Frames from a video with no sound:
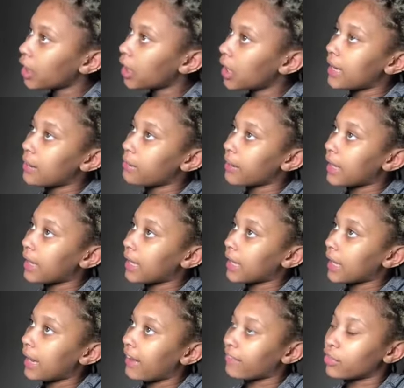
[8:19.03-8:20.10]
And I'm like,
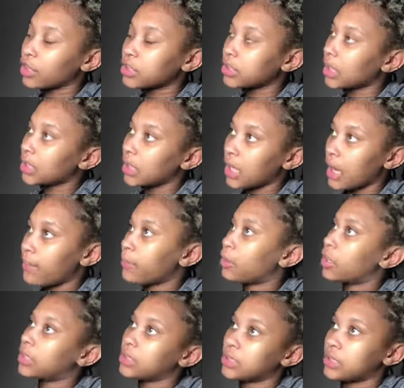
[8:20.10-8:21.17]
if there's nothing coming, you can
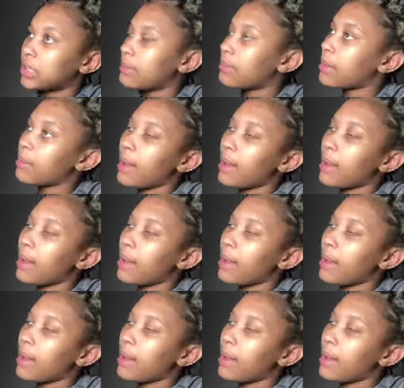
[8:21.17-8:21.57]
just send me my